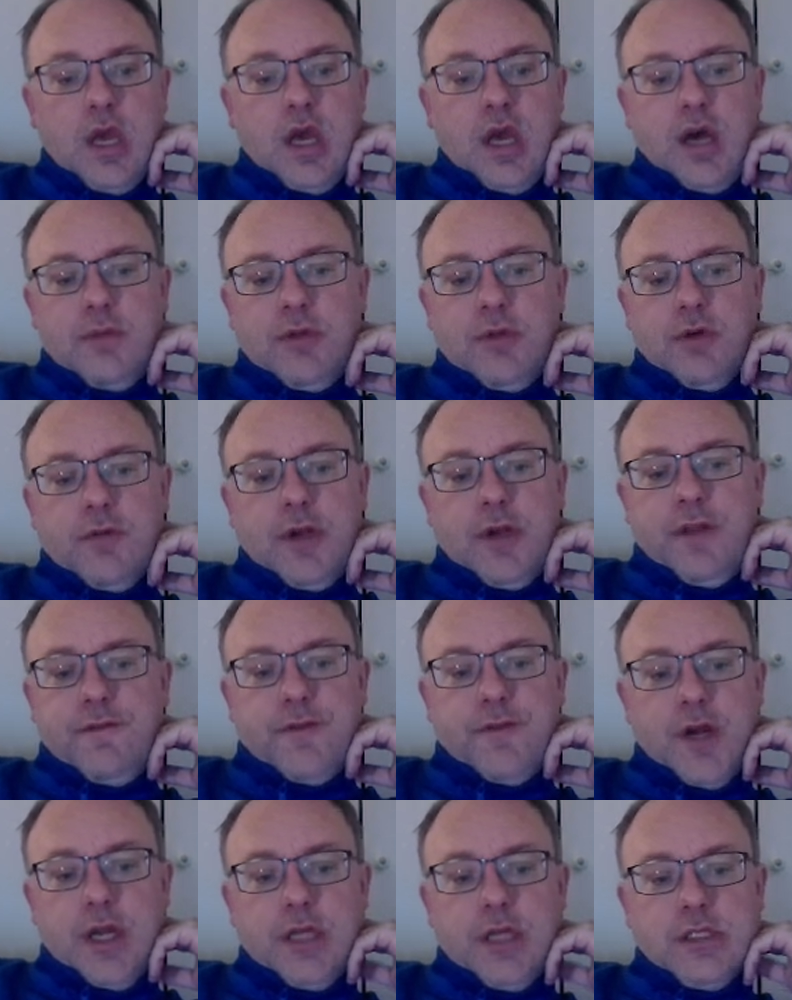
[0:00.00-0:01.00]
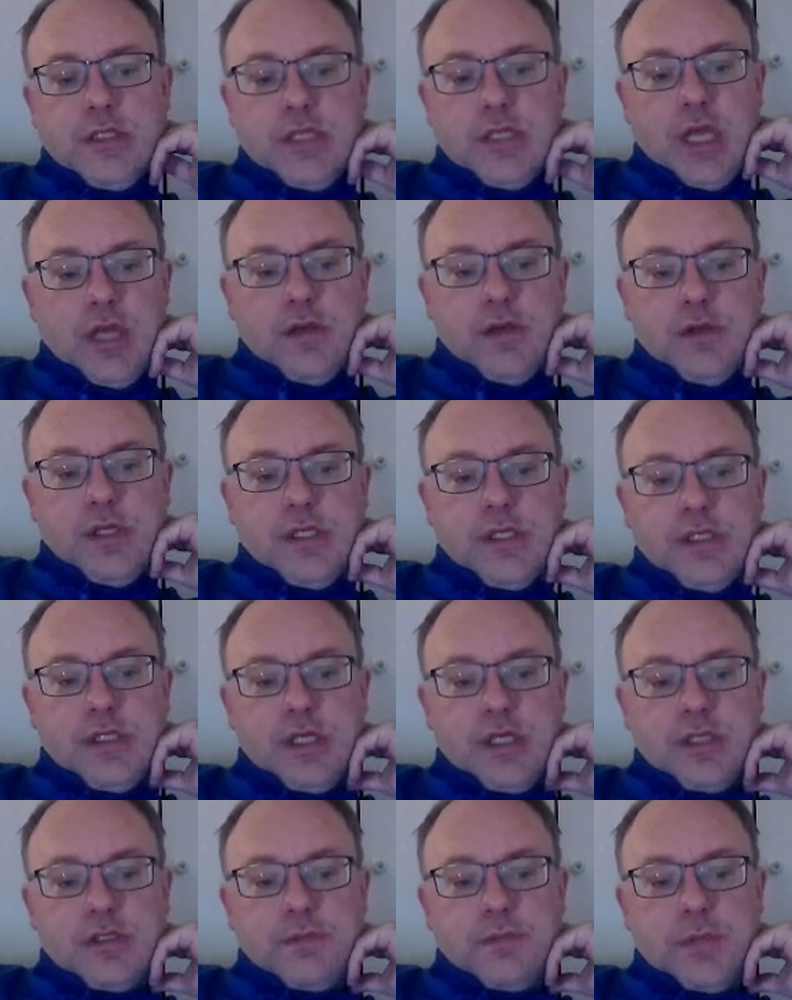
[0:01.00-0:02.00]
I'm not really threatening to take on
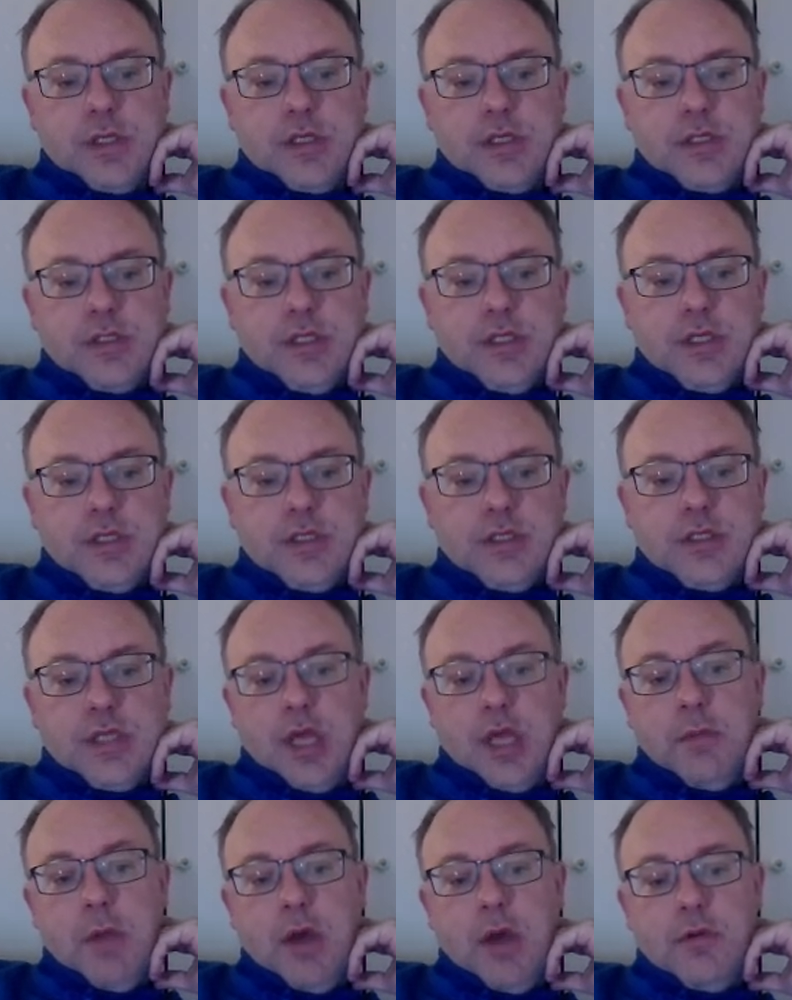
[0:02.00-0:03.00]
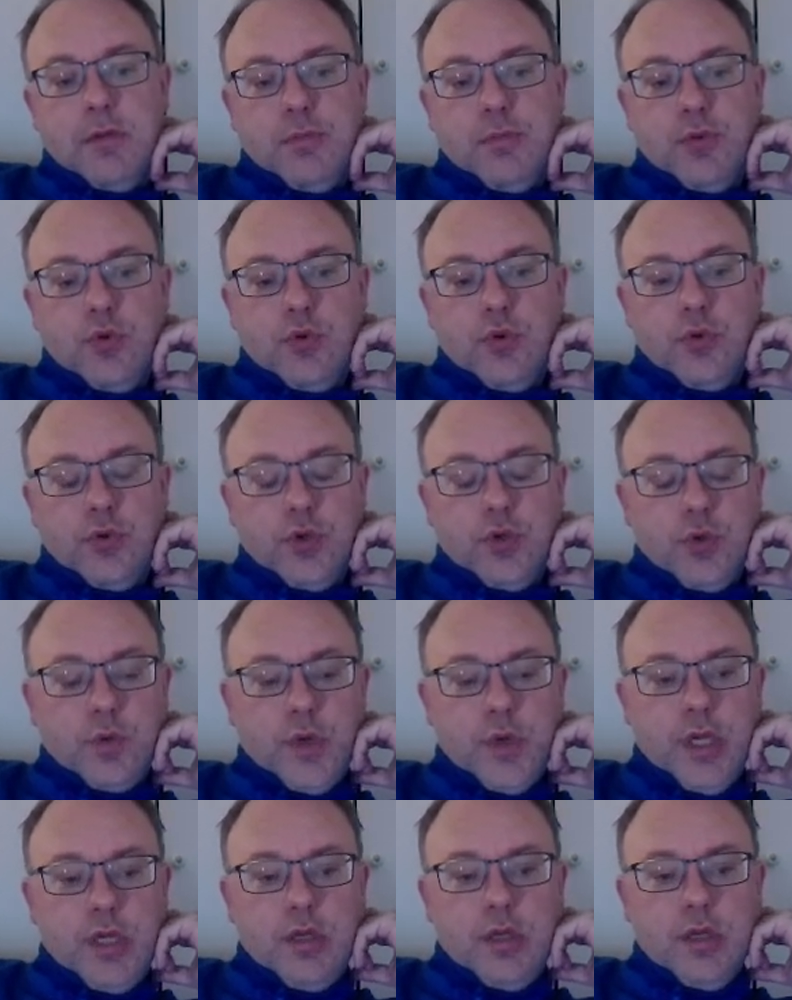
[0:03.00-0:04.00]
E6 because he can take back with the pawn or the queen.